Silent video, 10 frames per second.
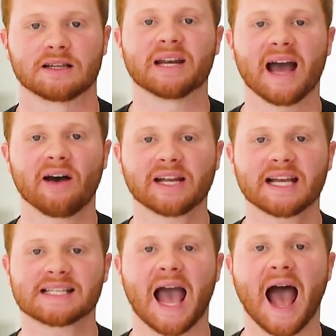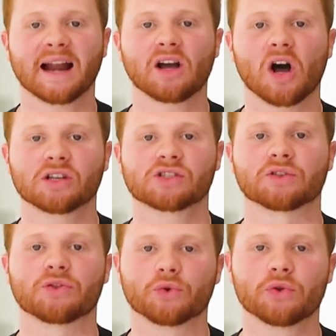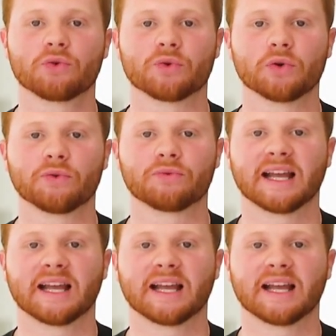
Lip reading: But nowadays, ad costs are through the roof